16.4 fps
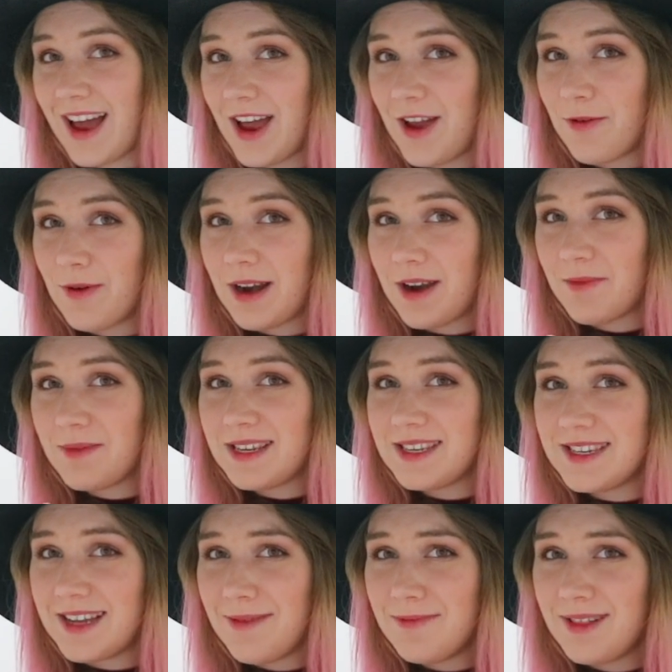I
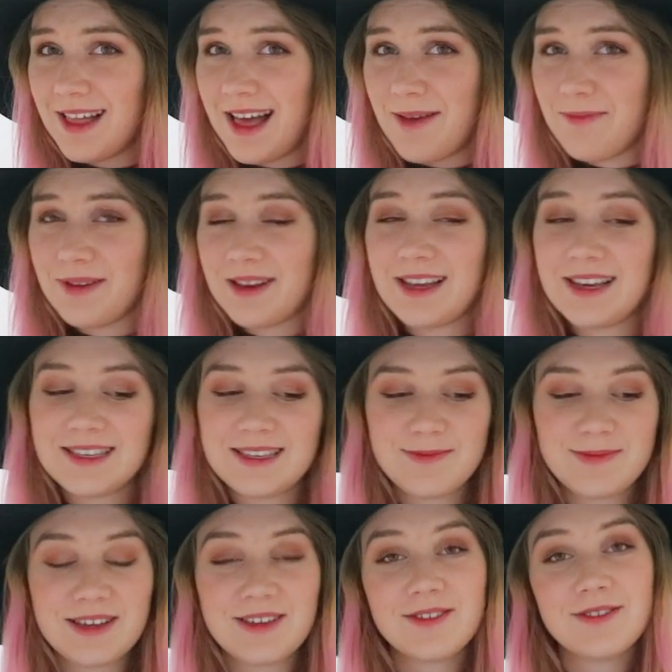recommend Double Happiness
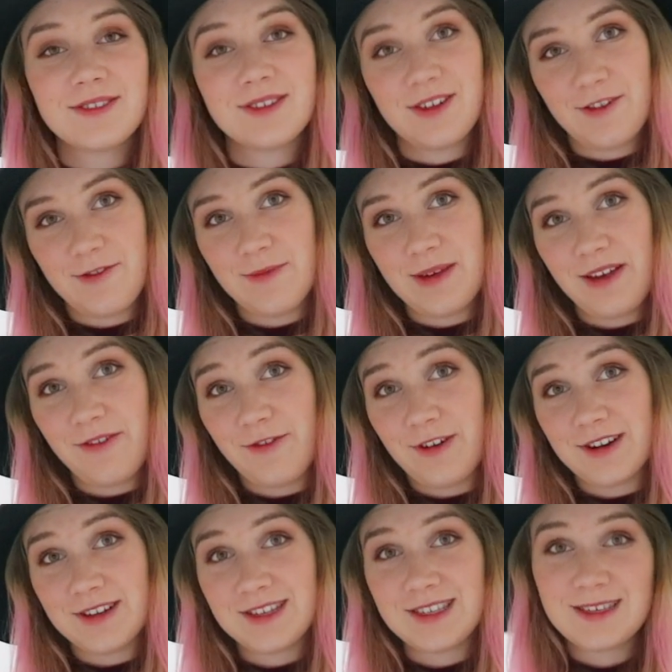because all my
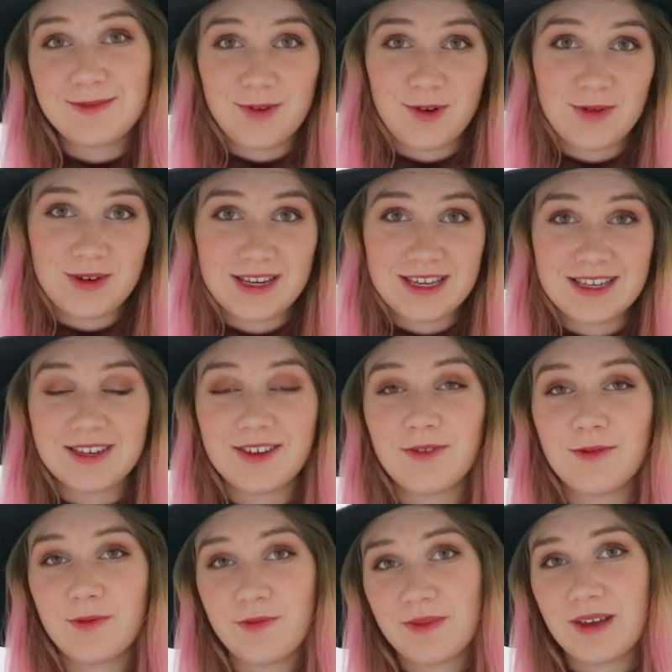friends smoked it.
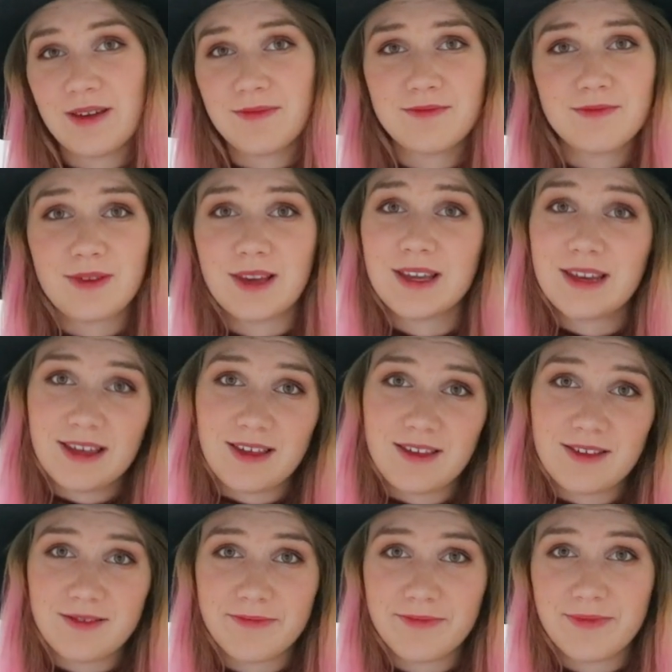Oh, I'm
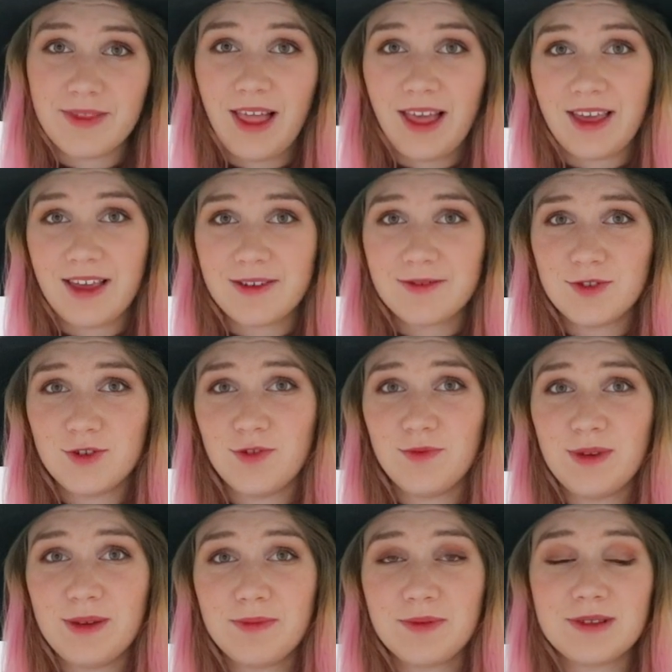kidding, like 2
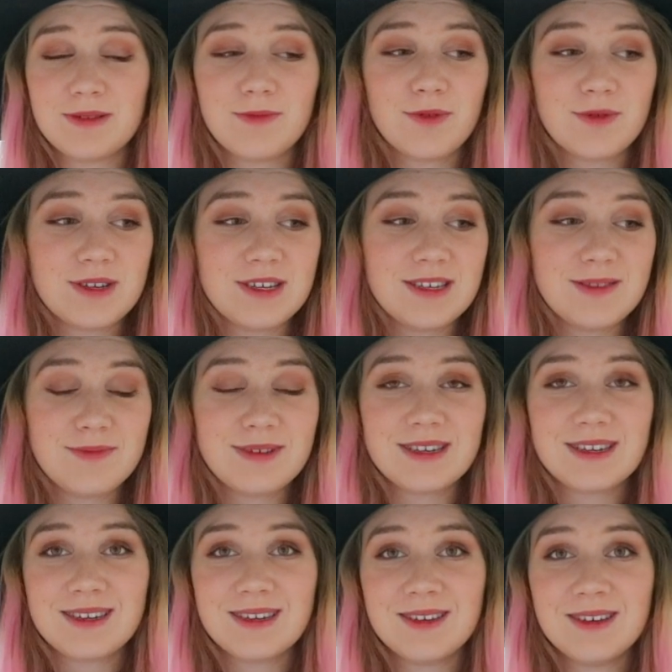people smoked it,
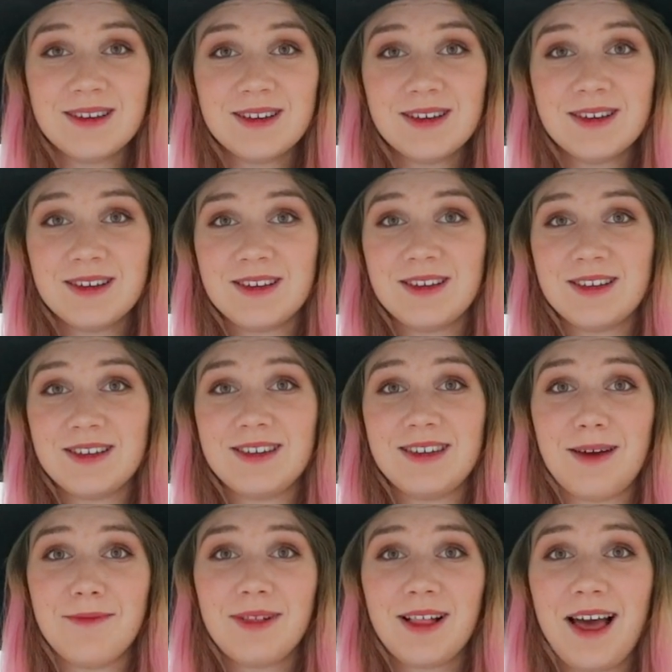but
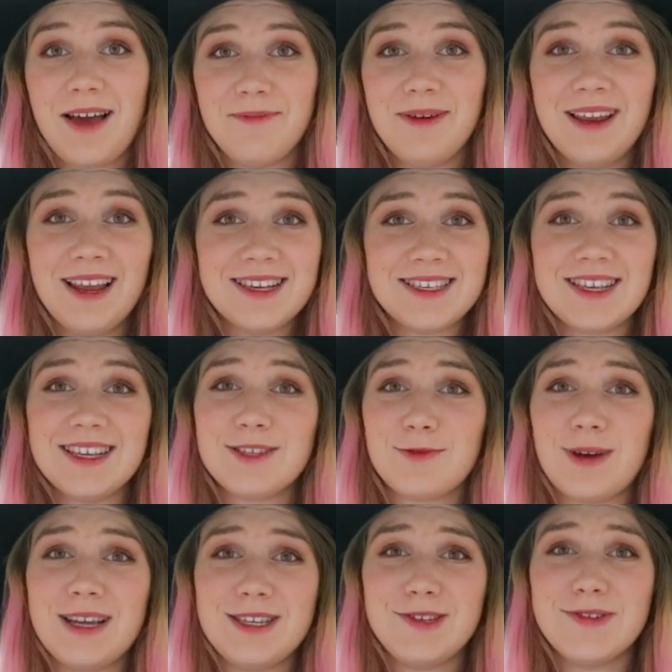Double Happiness is
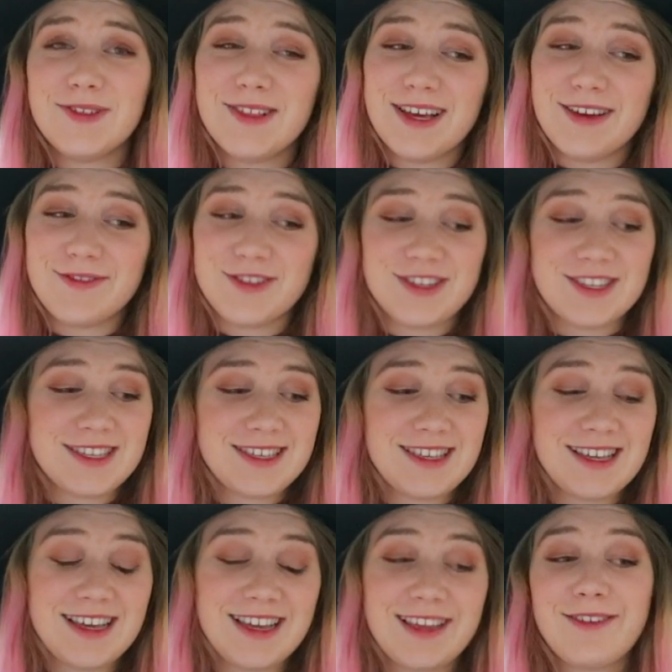way to live, just
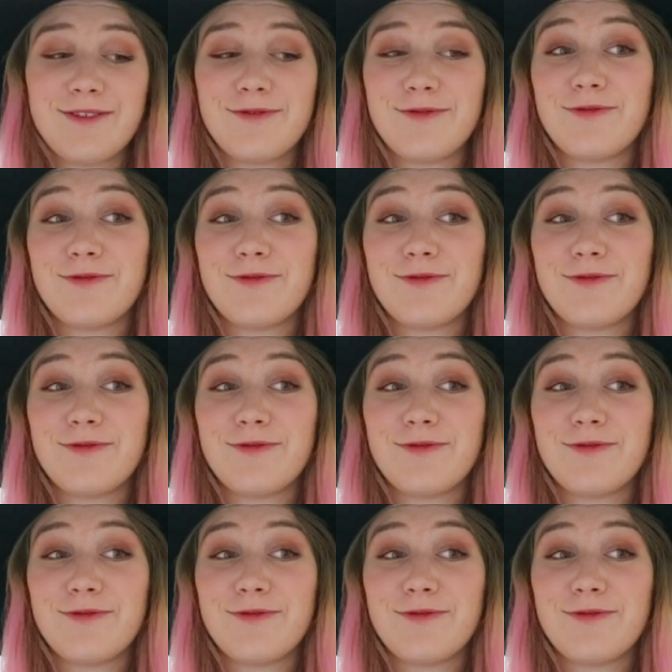like